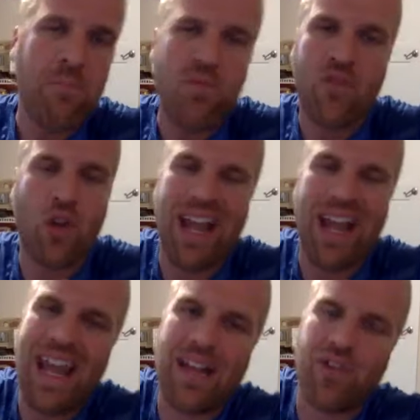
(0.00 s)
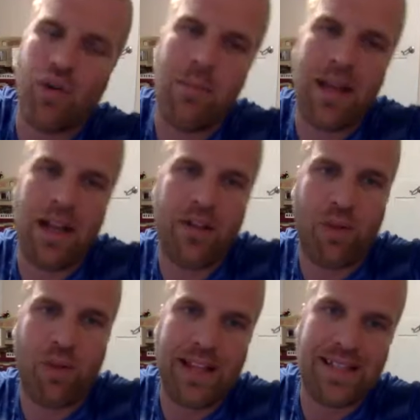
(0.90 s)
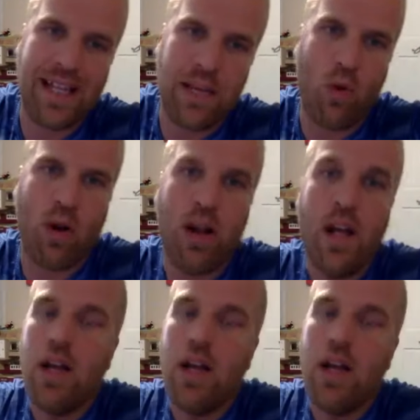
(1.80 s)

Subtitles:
If you're like, I can't do a minute of planks anymore,